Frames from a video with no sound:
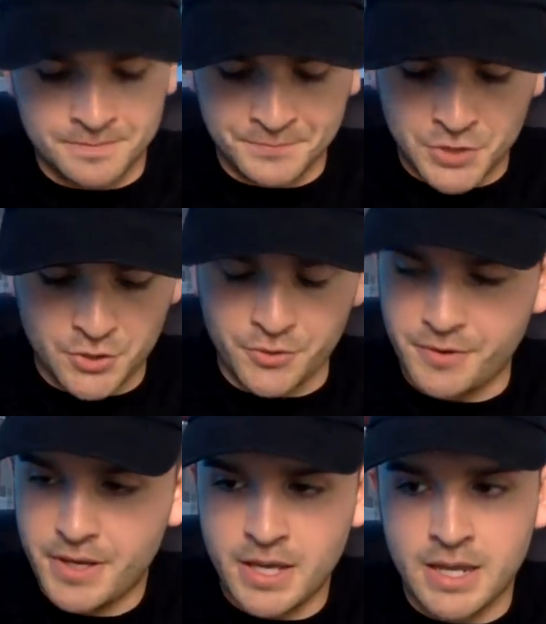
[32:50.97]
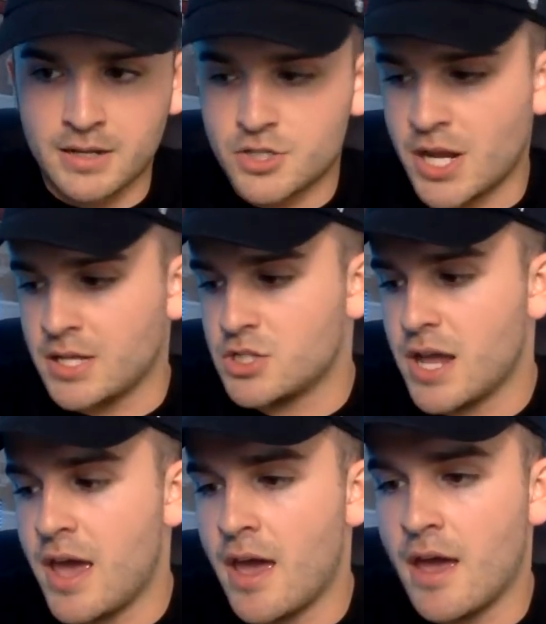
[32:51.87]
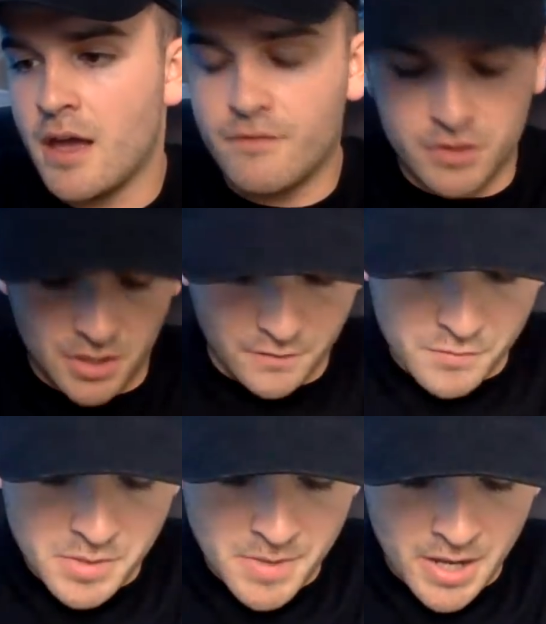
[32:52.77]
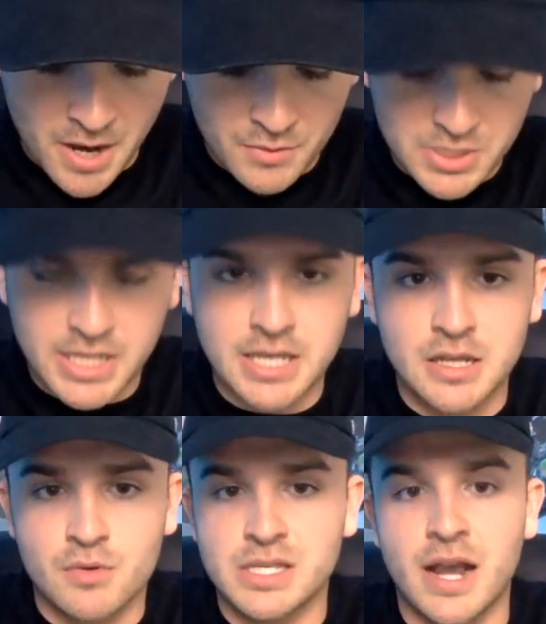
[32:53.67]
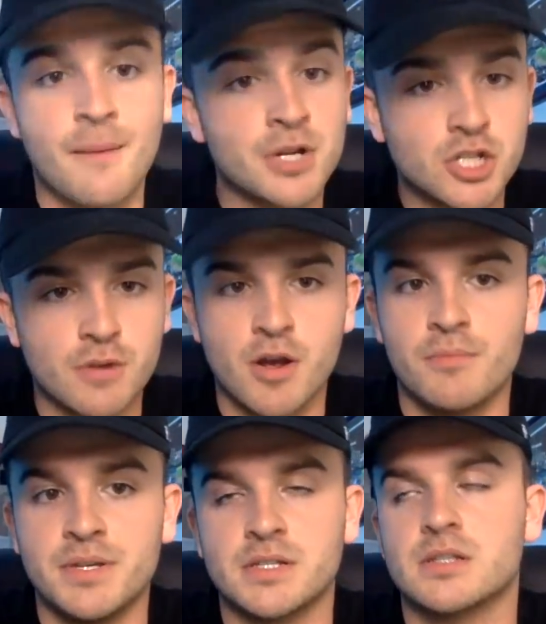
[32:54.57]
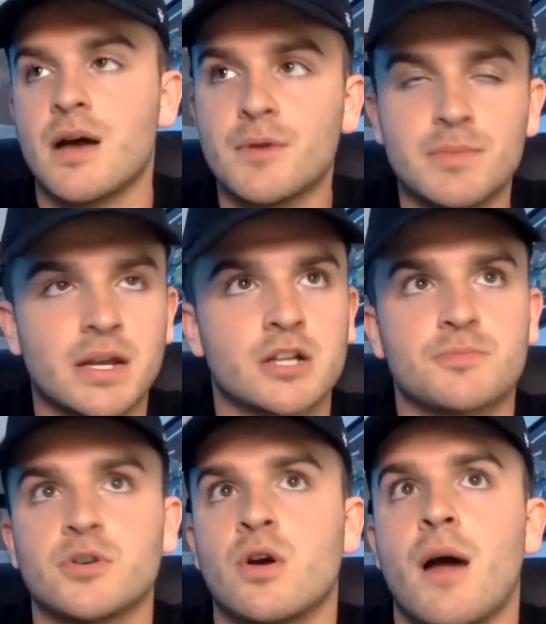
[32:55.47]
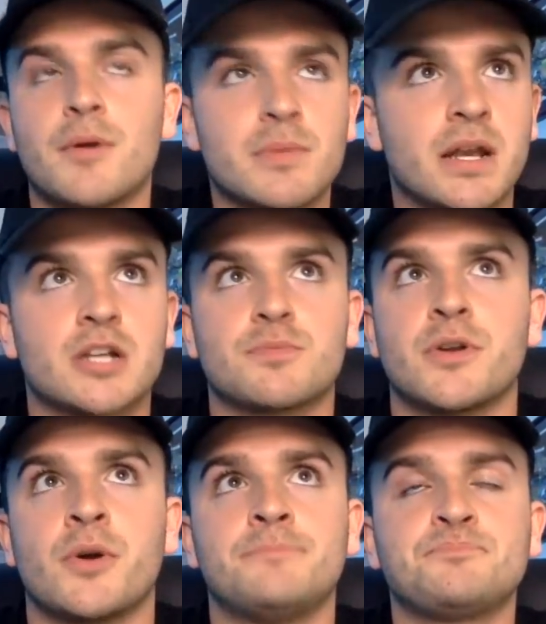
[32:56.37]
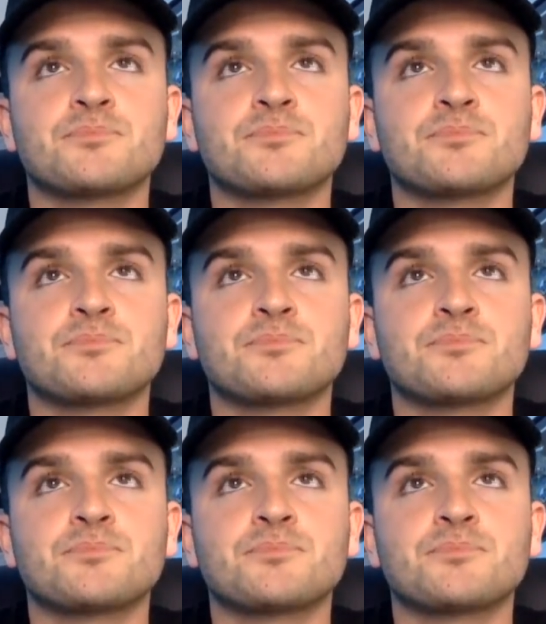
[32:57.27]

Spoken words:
Dude, it changed everything for me, man. I was the kid that was like, I'm going to start my own business. I'm going to be an entrepreneur.